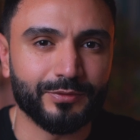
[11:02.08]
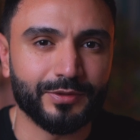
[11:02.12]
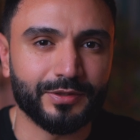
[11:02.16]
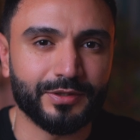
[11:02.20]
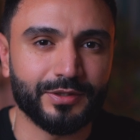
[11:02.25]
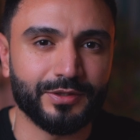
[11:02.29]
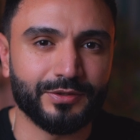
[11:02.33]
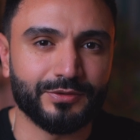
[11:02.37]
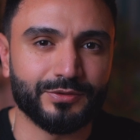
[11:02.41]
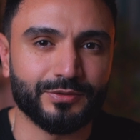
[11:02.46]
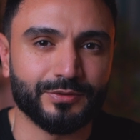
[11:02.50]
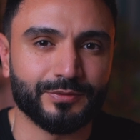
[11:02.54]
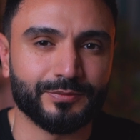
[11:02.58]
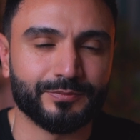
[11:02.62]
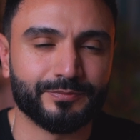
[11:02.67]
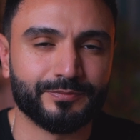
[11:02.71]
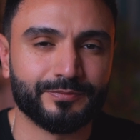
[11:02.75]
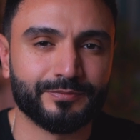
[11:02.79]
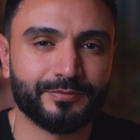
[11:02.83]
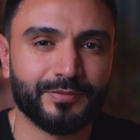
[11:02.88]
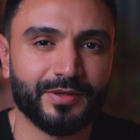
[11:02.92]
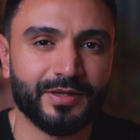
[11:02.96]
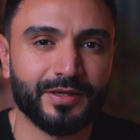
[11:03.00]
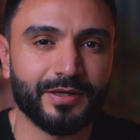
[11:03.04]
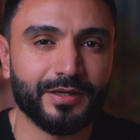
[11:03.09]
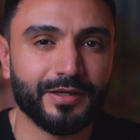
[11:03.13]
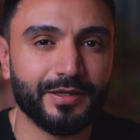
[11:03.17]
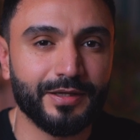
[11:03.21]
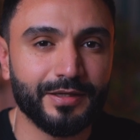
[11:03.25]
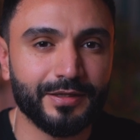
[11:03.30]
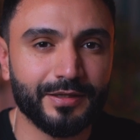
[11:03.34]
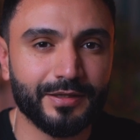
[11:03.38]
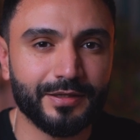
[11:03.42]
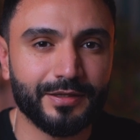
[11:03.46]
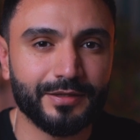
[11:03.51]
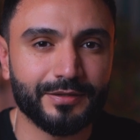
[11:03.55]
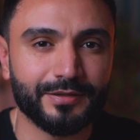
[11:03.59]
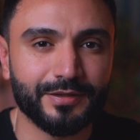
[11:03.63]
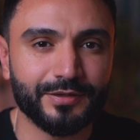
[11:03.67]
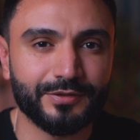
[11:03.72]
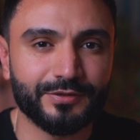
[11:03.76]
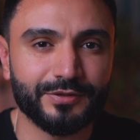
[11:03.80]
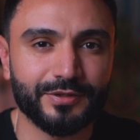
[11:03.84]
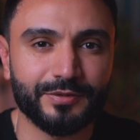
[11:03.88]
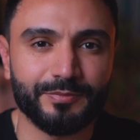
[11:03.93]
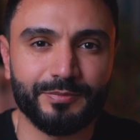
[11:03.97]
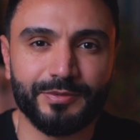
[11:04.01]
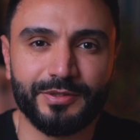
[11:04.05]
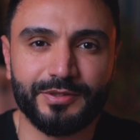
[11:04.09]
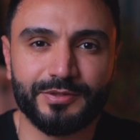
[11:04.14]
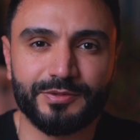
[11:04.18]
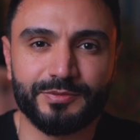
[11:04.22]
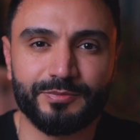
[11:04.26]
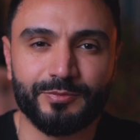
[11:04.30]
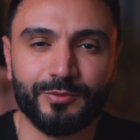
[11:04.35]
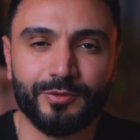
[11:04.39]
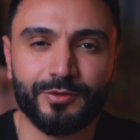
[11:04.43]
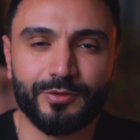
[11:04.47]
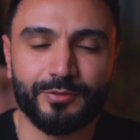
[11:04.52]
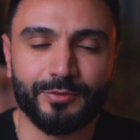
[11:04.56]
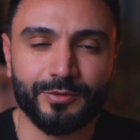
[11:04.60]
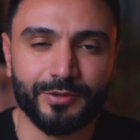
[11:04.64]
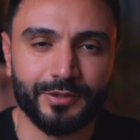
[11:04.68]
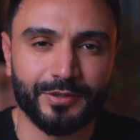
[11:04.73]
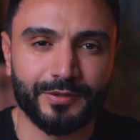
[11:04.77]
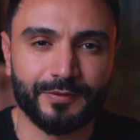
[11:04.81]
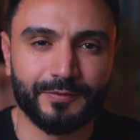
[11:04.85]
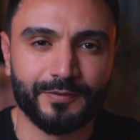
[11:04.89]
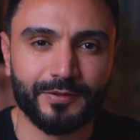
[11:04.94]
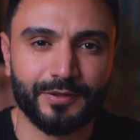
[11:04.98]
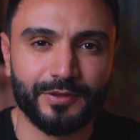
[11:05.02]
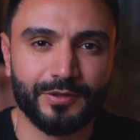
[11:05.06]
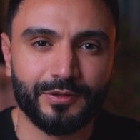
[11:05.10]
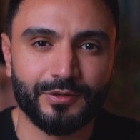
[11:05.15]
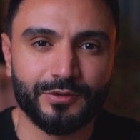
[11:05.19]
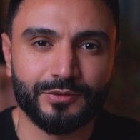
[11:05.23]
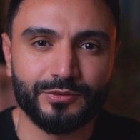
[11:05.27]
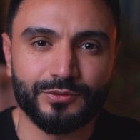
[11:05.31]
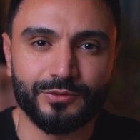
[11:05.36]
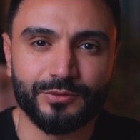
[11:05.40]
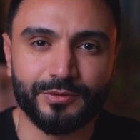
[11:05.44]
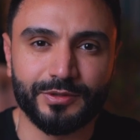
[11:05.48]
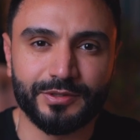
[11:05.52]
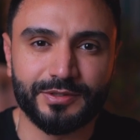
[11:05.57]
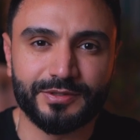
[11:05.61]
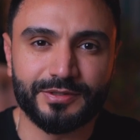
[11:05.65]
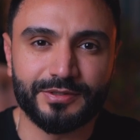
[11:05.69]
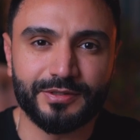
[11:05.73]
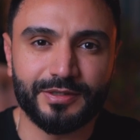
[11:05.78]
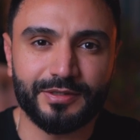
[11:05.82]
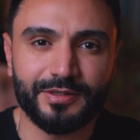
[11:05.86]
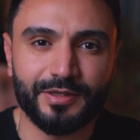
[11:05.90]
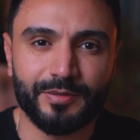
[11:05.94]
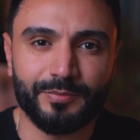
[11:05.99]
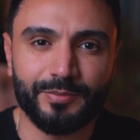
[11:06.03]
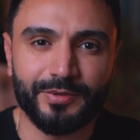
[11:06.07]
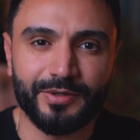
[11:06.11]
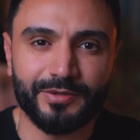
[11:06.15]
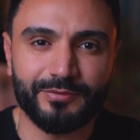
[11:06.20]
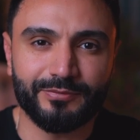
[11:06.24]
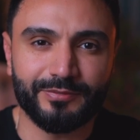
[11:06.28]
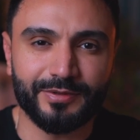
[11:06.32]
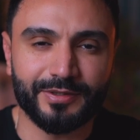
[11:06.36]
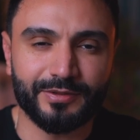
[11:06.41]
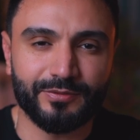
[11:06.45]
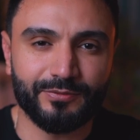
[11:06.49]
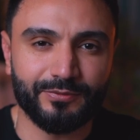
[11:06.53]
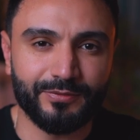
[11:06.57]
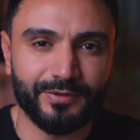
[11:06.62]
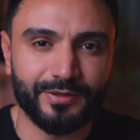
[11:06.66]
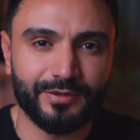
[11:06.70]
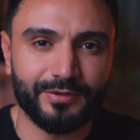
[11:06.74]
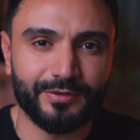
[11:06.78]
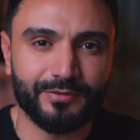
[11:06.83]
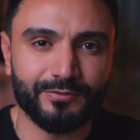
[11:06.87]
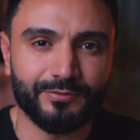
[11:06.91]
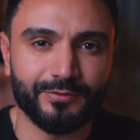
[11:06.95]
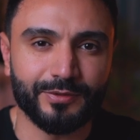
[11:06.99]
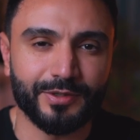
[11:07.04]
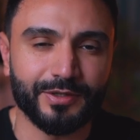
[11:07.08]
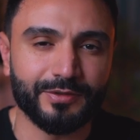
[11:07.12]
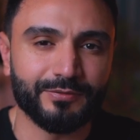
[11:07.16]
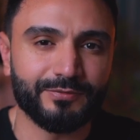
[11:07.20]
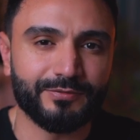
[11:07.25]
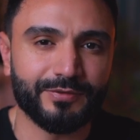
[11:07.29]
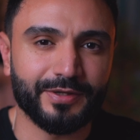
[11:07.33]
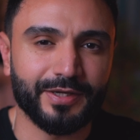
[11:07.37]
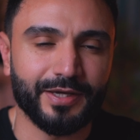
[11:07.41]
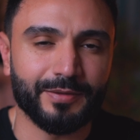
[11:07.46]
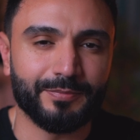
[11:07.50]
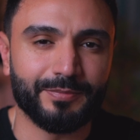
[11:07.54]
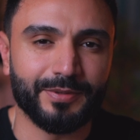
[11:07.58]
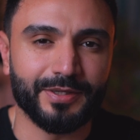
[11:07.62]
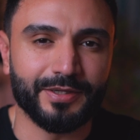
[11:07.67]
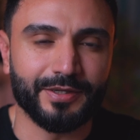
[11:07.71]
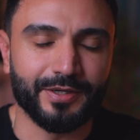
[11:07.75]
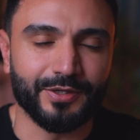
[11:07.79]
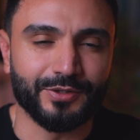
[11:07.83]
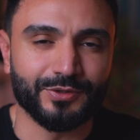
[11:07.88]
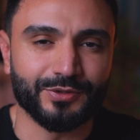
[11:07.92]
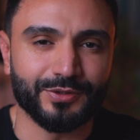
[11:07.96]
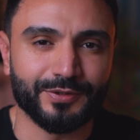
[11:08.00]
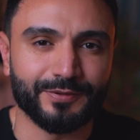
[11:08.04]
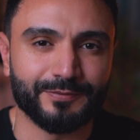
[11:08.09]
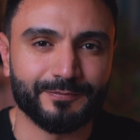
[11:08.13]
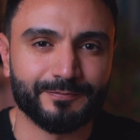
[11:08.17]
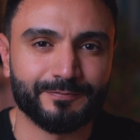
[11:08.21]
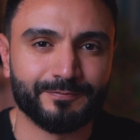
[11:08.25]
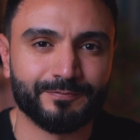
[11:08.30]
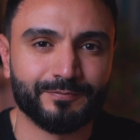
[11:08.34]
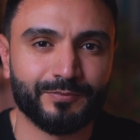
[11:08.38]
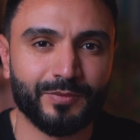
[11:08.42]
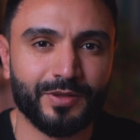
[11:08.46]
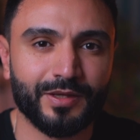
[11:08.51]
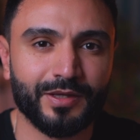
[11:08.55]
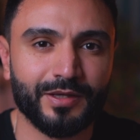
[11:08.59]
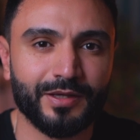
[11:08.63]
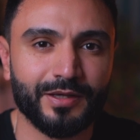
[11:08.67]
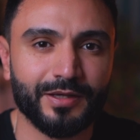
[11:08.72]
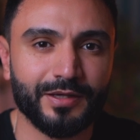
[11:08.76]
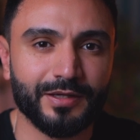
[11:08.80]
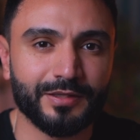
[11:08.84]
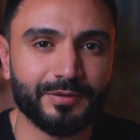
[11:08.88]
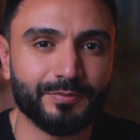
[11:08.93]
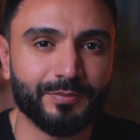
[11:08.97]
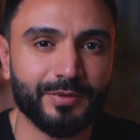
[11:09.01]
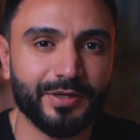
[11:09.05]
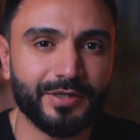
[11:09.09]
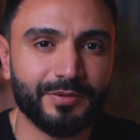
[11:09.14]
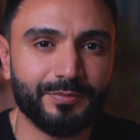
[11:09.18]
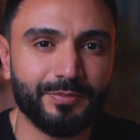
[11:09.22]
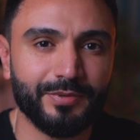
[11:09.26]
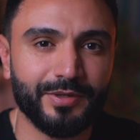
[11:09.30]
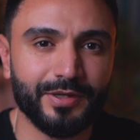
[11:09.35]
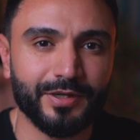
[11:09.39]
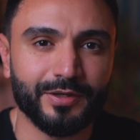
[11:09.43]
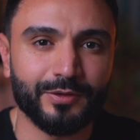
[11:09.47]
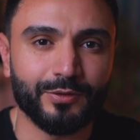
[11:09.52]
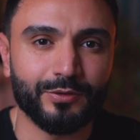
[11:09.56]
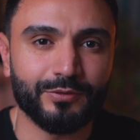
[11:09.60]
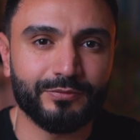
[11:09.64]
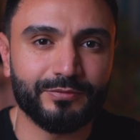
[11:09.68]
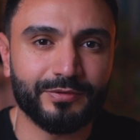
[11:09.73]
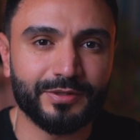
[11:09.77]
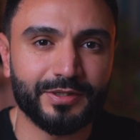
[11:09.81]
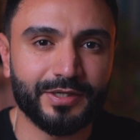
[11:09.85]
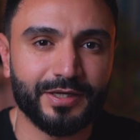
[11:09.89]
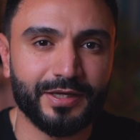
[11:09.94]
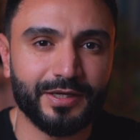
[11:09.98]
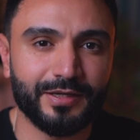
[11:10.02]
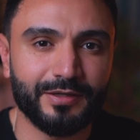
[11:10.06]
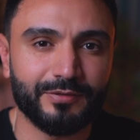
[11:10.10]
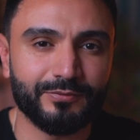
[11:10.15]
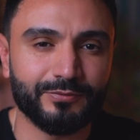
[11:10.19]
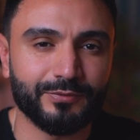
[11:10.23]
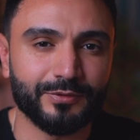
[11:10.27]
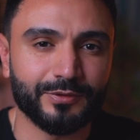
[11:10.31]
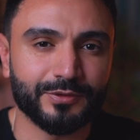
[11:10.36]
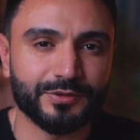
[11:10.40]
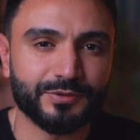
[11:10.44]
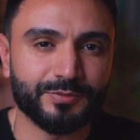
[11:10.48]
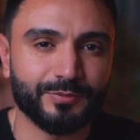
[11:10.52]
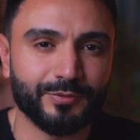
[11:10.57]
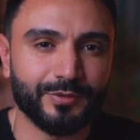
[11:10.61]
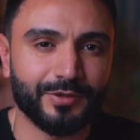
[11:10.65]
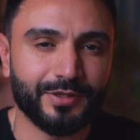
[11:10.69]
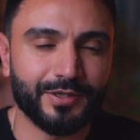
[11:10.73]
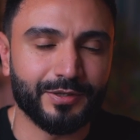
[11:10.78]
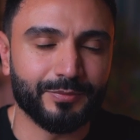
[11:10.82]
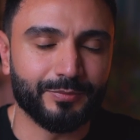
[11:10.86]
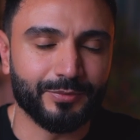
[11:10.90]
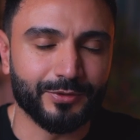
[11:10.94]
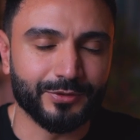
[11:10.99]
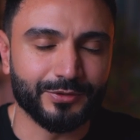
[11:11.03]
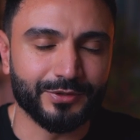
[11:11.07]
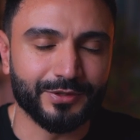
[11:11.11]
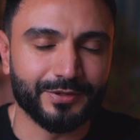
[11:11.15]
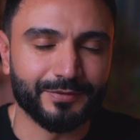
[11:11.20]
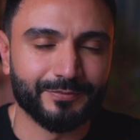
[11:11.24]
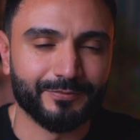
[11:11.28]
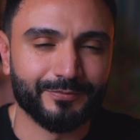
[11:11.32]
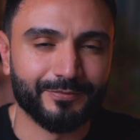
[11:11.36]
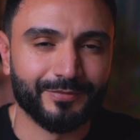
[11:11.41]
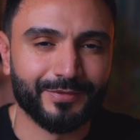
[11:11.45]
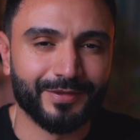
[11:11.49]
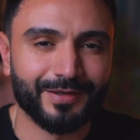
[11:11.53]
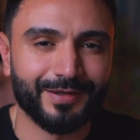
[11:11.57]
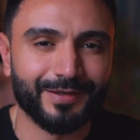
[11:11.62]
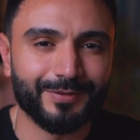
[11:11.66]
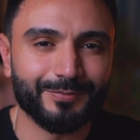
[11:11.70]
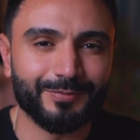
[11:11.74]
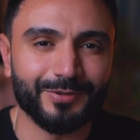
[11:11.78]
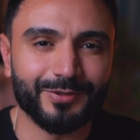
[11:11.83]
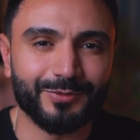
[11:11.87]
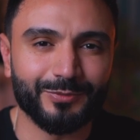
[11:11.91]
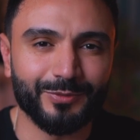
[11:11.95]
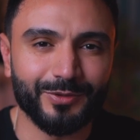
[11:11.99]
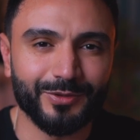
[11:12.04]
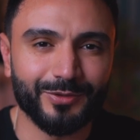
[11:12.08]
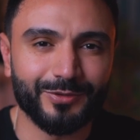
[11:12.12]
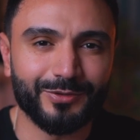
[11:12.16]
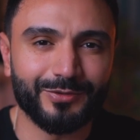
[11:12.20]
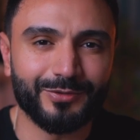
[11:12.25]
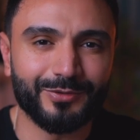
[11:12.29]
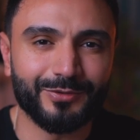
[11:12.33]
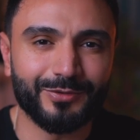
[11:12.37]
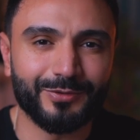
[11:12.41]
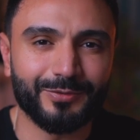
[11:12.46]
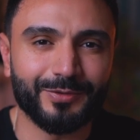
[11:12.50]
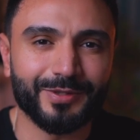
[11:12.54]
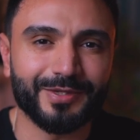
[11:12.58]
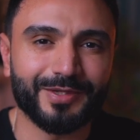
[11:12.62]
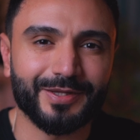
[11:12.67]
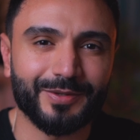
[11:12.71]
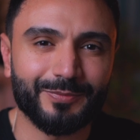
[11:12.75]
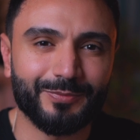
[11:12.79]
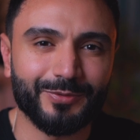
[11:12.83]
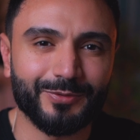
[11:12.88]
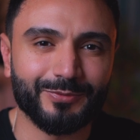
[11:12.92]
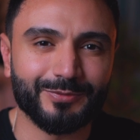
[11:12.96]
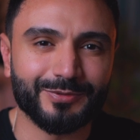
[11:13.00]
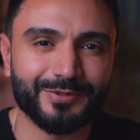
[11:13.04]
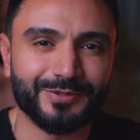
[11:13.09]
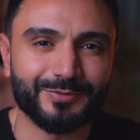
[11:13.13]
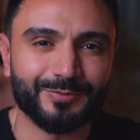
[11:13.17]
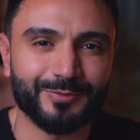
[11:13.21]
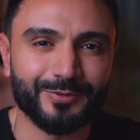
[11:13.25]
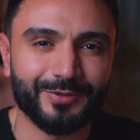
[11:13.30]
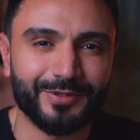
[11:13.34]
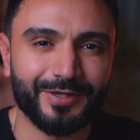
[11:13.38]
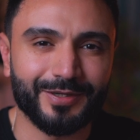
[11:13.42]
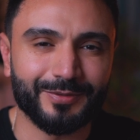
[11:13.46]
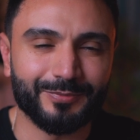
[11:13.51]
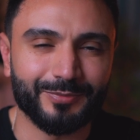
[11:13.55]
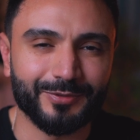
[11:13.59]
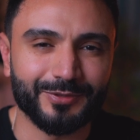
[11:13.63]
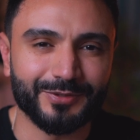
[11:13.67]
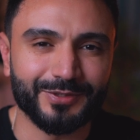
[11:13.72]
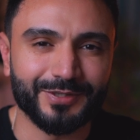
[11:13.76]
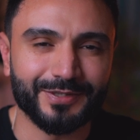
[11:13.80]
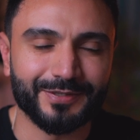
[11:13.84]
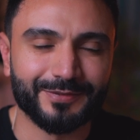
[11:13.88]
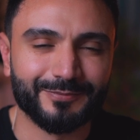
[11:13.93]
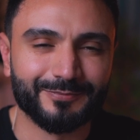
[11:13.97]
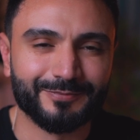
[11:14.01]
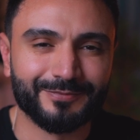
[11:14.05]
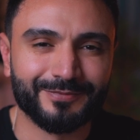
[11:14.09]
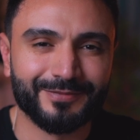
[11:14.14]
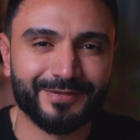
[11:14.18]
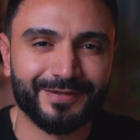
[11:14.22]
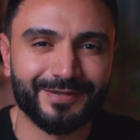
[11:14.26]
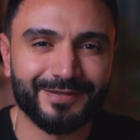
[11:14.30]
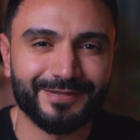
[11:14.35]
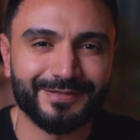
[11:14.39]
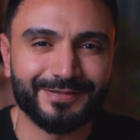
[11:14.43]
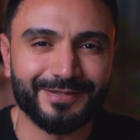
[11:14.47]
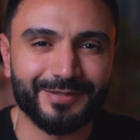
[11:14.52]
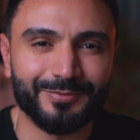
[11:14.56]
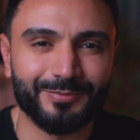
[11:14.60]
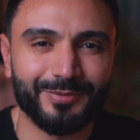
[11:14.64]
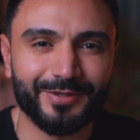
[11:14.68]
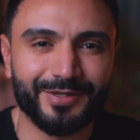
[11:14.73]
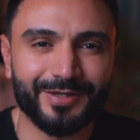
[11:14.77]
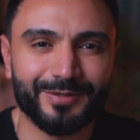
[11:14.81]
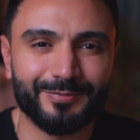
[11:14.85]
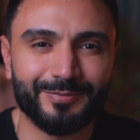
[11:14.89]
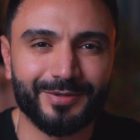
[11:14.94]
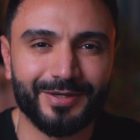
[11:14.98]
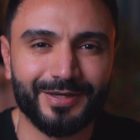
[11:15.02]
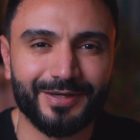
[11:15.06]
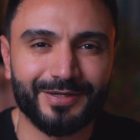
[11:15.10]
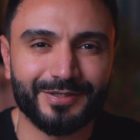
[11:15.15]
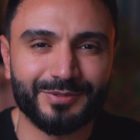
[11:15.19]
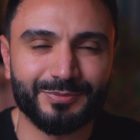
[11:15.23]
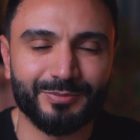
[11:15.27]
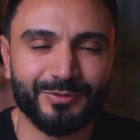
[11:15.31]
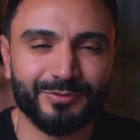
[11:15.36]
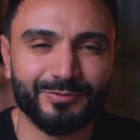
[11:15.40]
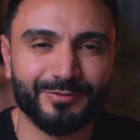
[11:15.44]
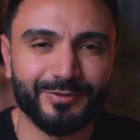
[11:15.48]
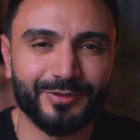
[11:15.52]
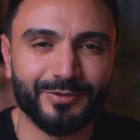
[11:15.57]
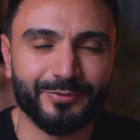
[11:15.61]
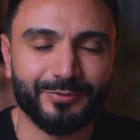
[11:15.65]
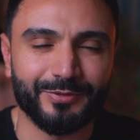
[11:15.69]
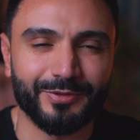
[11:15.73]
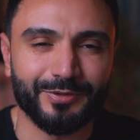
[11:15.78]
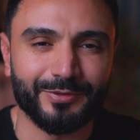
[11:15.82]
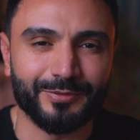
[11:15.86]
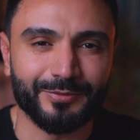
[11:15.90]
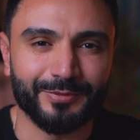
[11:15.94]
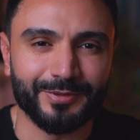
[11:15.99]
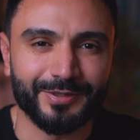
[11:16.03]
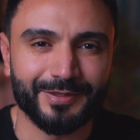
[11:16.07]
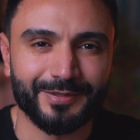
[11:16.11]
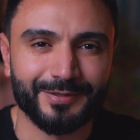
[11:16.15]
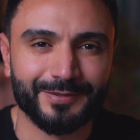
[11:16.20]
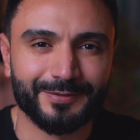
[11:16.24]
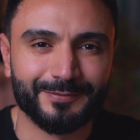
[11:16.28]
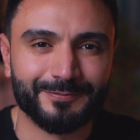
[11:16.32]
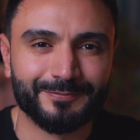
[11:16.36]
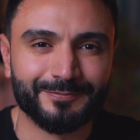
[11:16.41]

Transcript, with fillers: warning though, clean architecture means more work, so it's not a perfect fit for every application. It might be an overkill for smaller project, but we all know what happened with smaller project they become large before we know it.